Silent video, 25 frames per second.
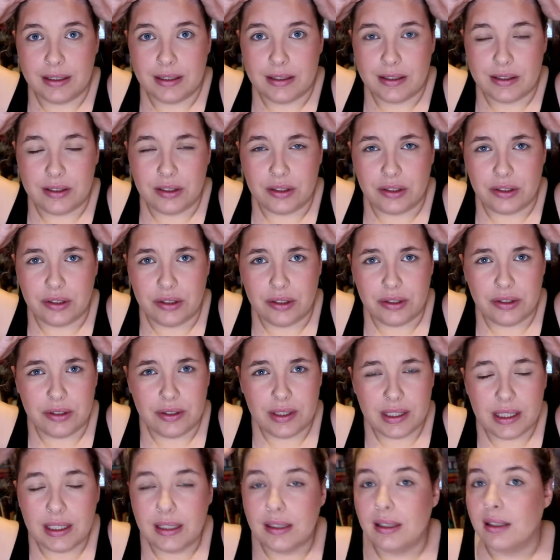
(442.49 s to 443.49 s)
so
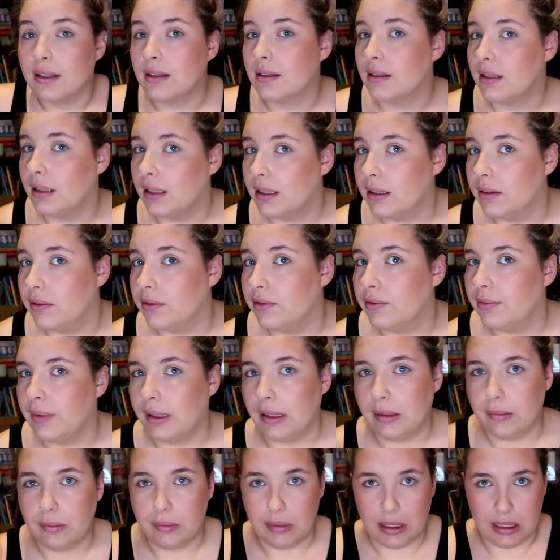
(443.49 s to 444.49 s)
it does kind of
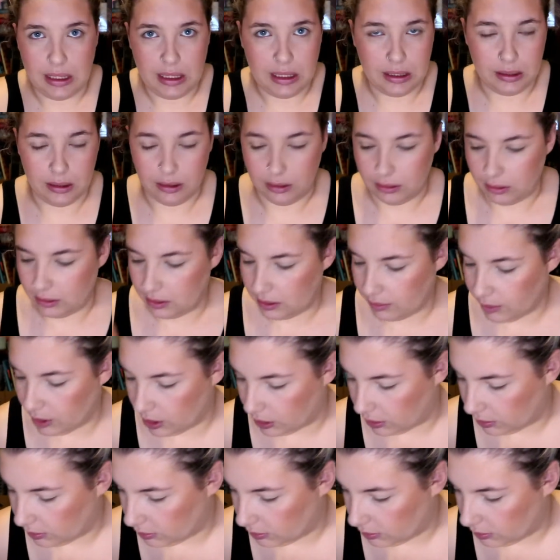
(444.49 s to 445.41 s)
make my head look small.